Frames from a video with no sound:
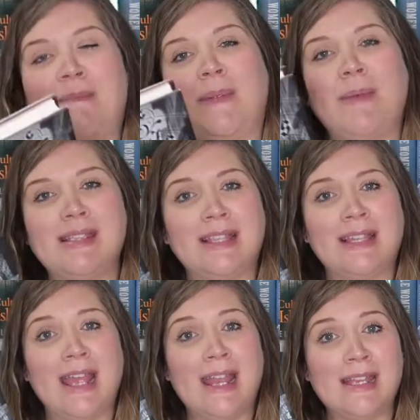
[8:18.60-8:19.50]

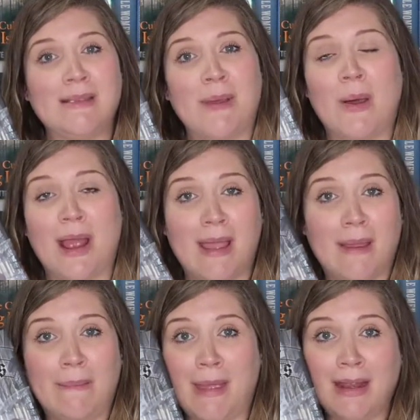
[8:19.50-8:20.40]
Basically, it is about
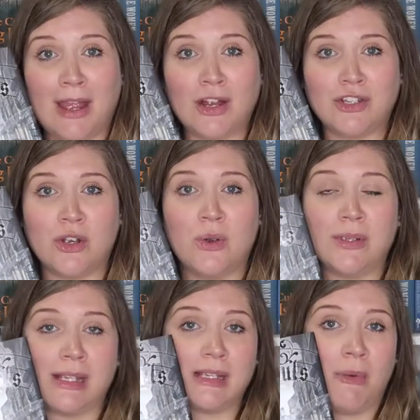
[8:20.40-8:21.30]
a main character who
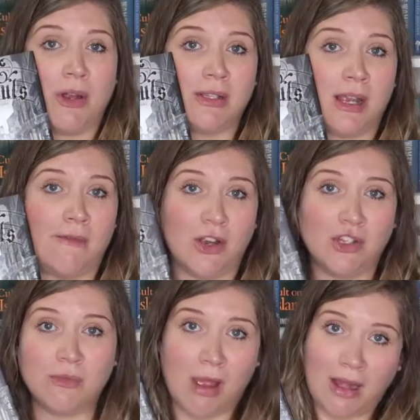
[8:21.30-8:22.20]
has experienced a very
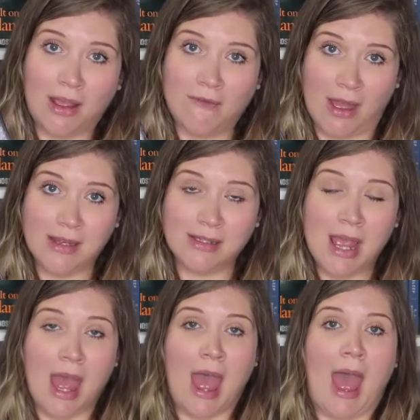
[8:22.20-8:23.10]
traumatic event
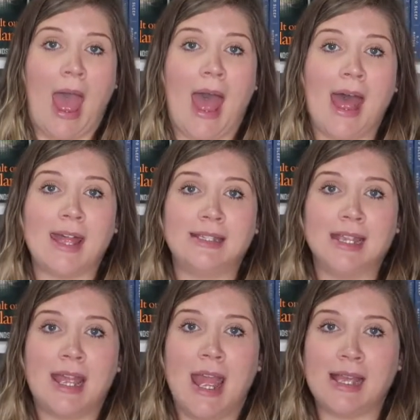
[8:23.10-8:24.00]
and
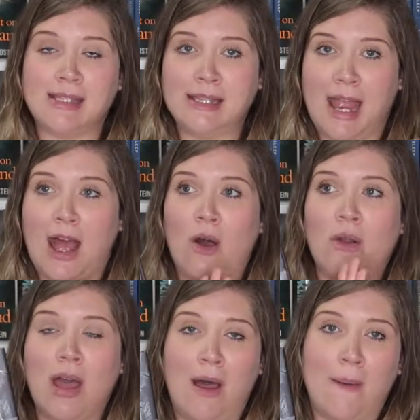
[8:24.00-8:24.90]
has now
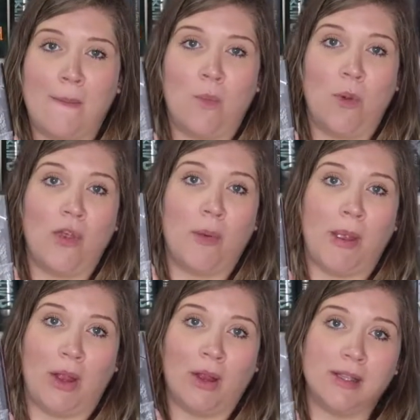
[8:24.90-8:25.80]
come with her
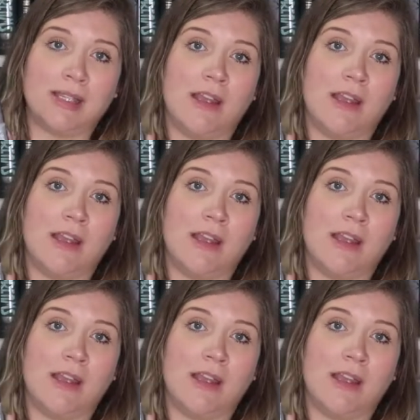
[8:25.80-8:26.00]
parents.